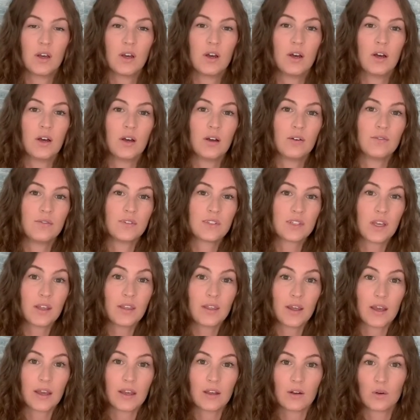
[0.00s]
of
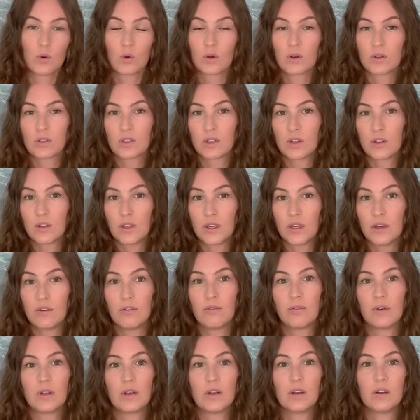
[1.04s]
sunlight in order to live
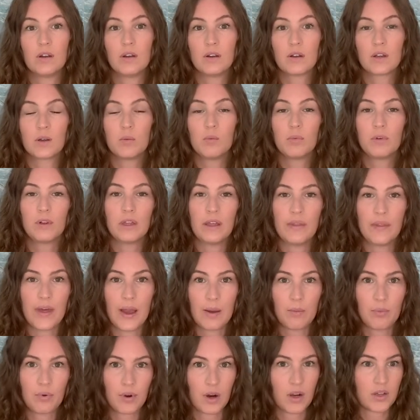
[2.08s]
and complete
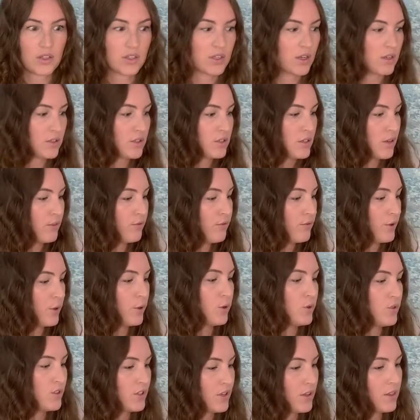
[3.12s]
that process of
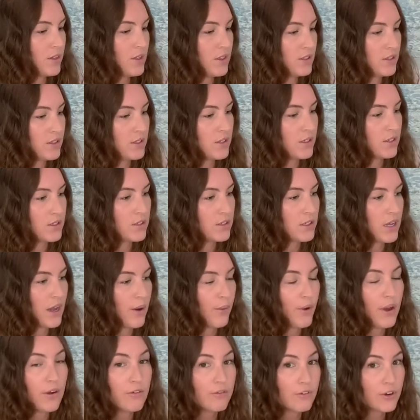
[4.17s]
photosynthesis.
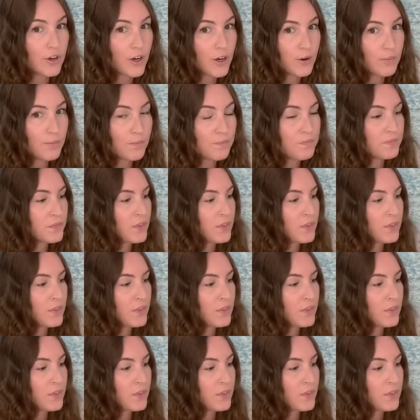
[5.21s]
However,